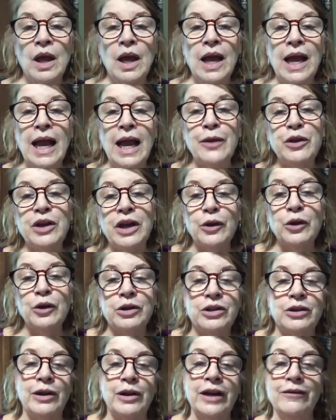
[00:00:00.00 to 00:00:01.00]
And the other
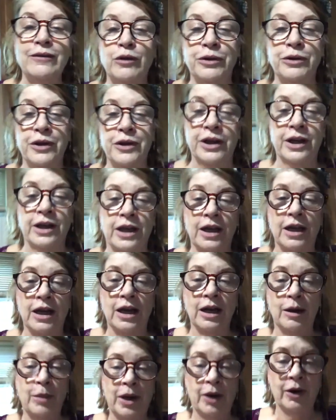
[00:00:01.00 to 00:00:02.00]
delightful thing
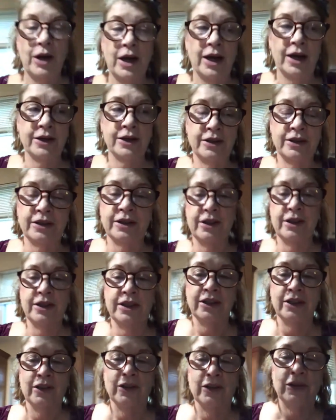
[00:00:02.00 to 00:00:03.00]
about high tea
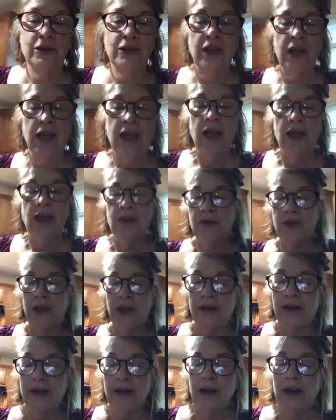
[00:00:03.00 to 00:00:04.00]
is that
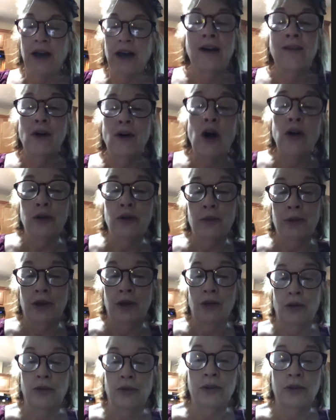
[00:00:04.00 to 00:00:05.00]
of all the
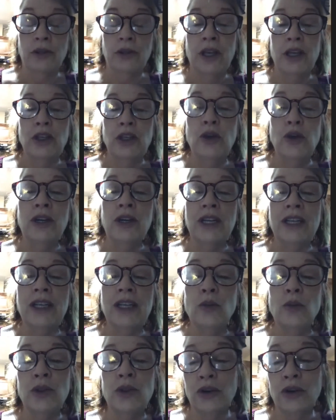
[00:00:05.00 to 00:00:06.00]
meals, you can eat with your